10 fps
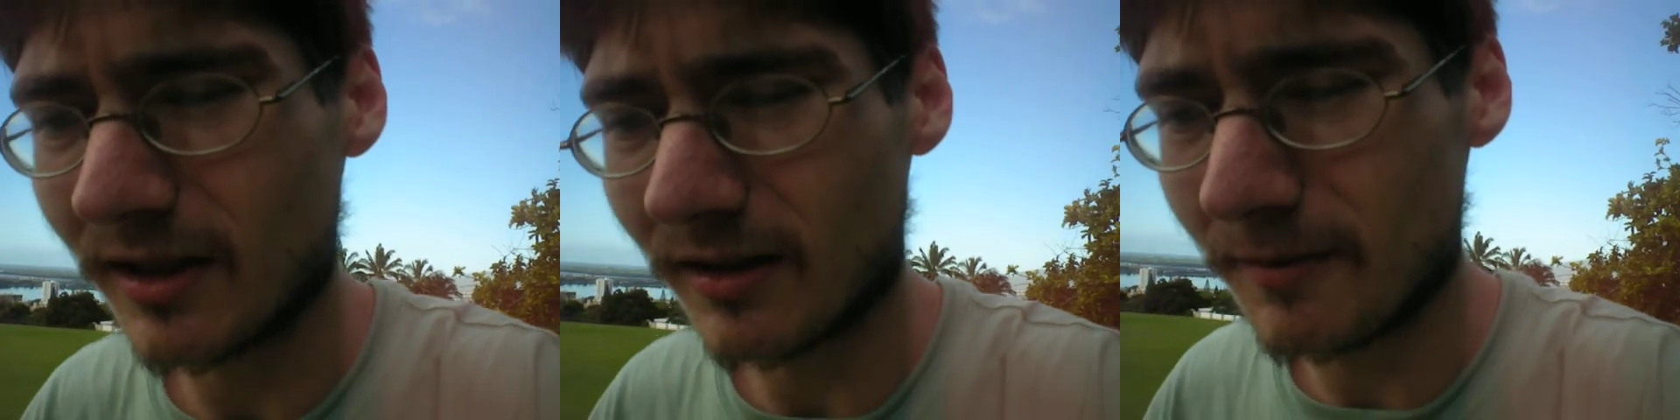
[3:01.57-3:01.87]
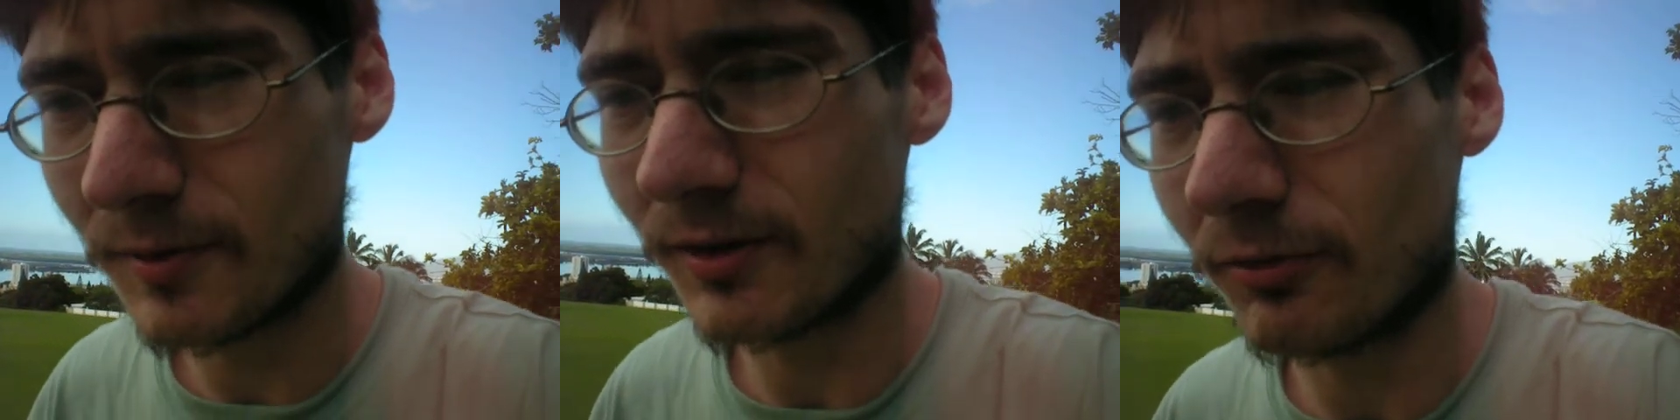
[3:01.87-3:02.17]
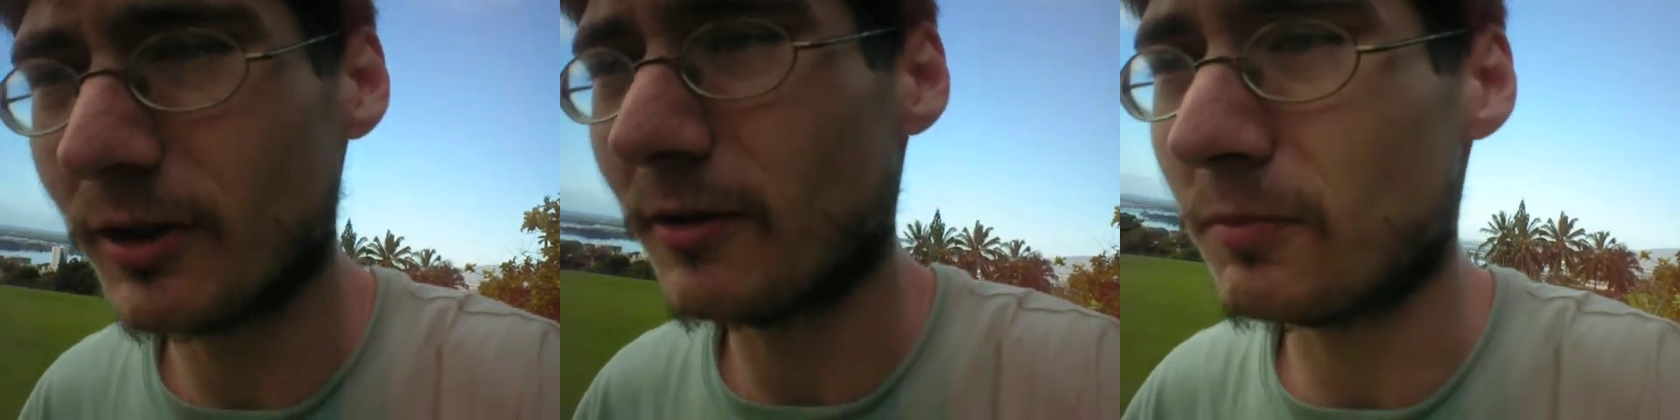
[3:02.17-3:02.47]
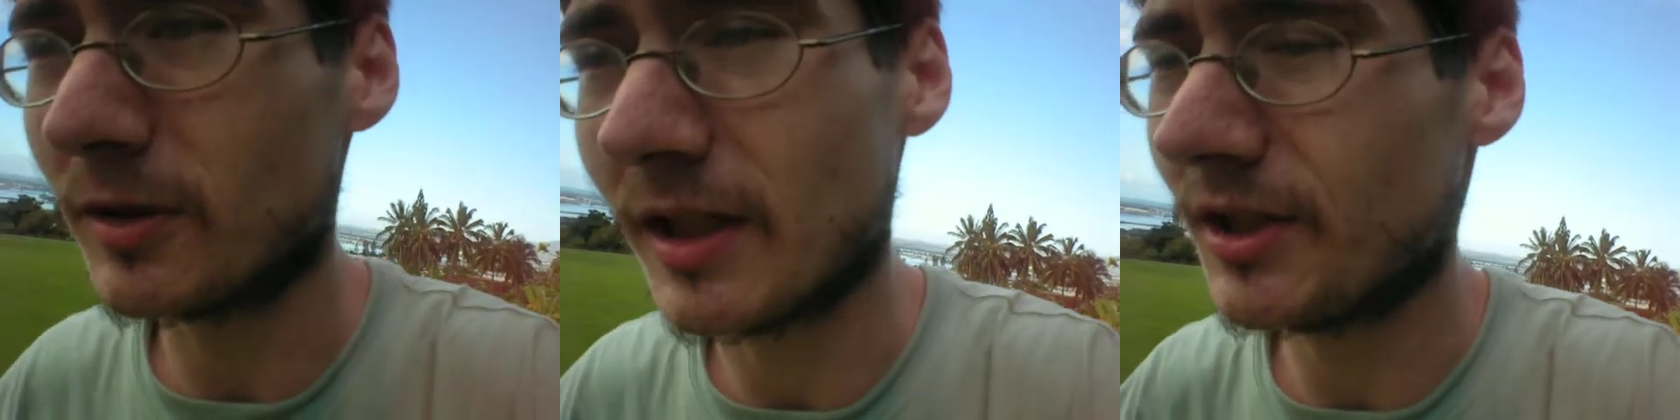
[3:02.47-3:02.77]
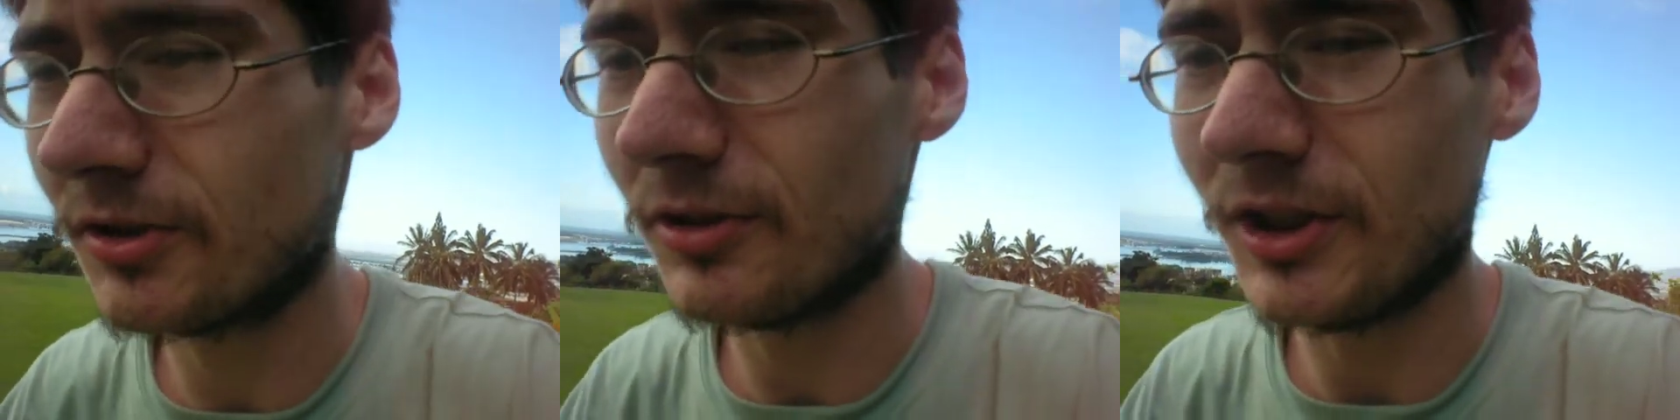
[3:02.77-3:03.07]
a glimpse of what the
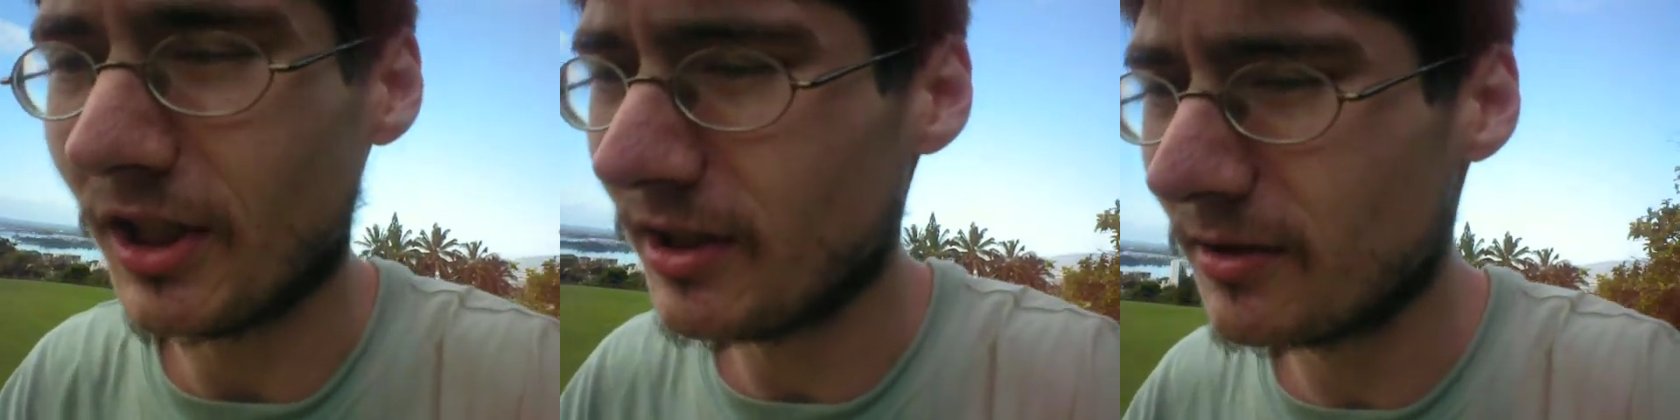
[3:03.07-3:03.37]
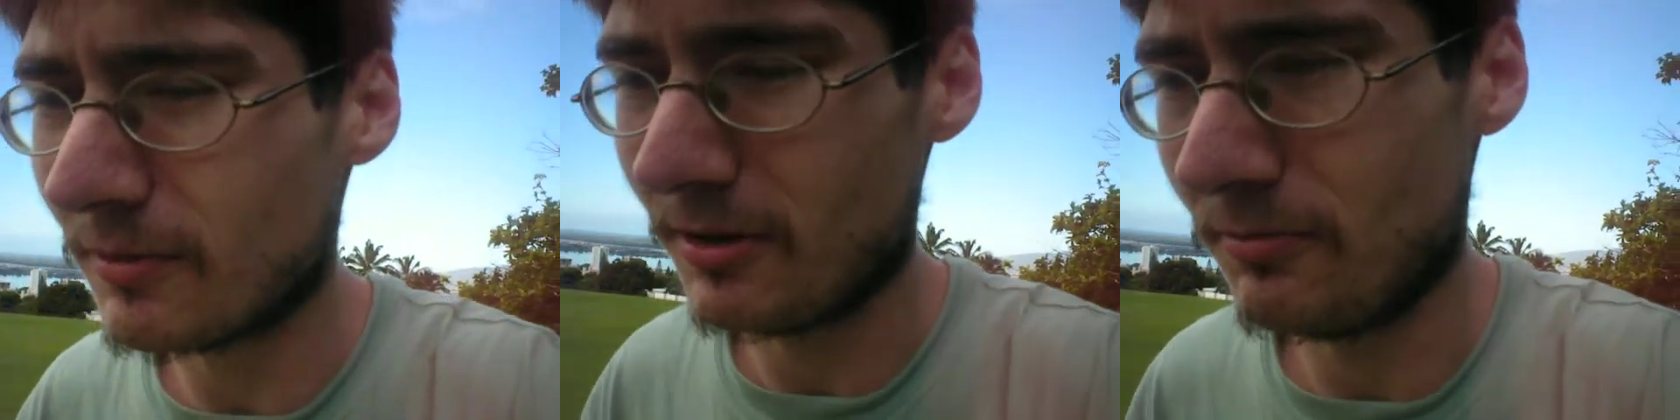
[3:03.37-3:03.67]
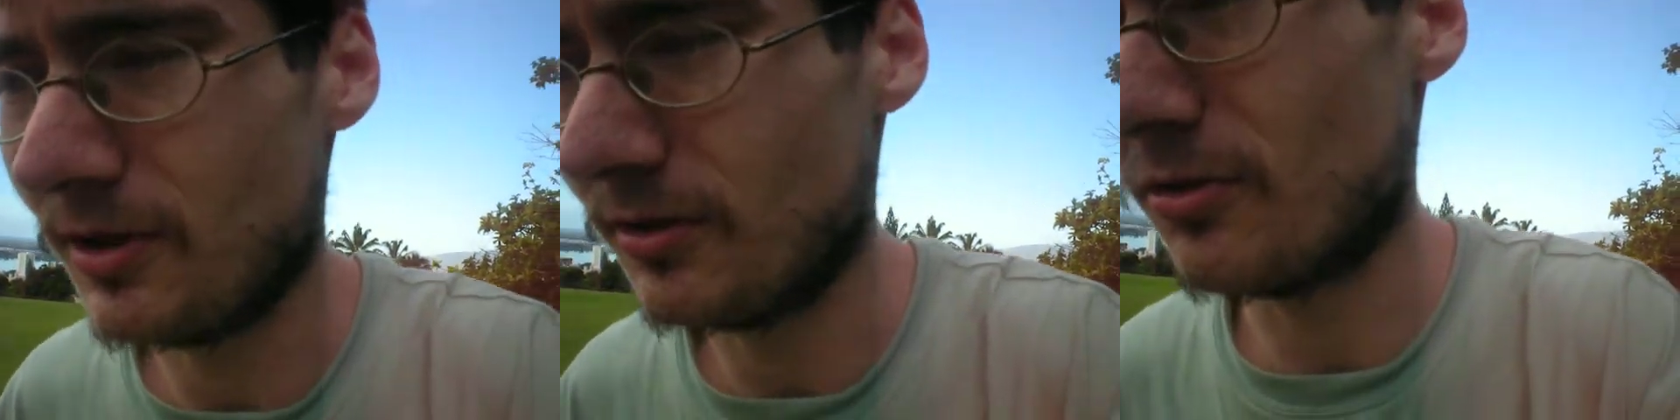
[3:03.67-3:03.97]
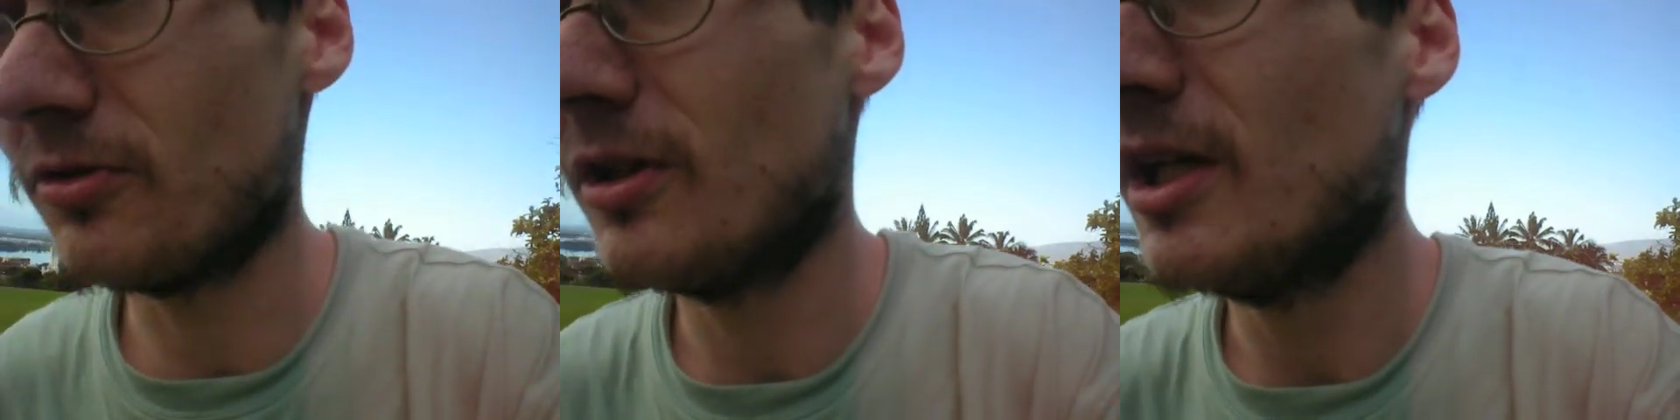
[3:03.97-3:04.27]
potential agenda might be, you know.